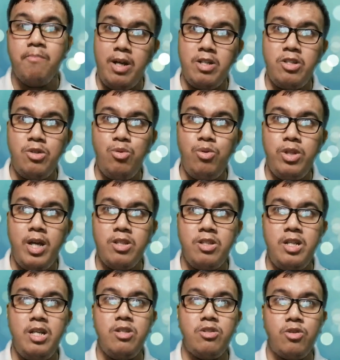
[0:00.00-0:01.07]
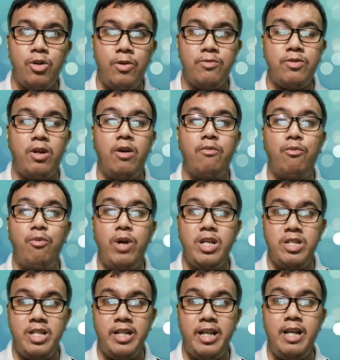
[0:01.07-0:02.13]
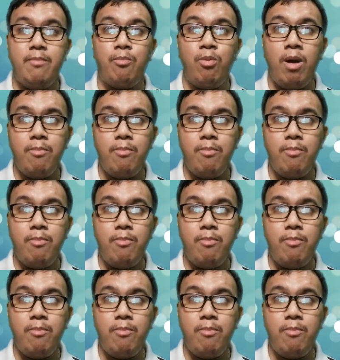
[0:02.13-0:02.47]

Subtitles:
by students in terms of renting a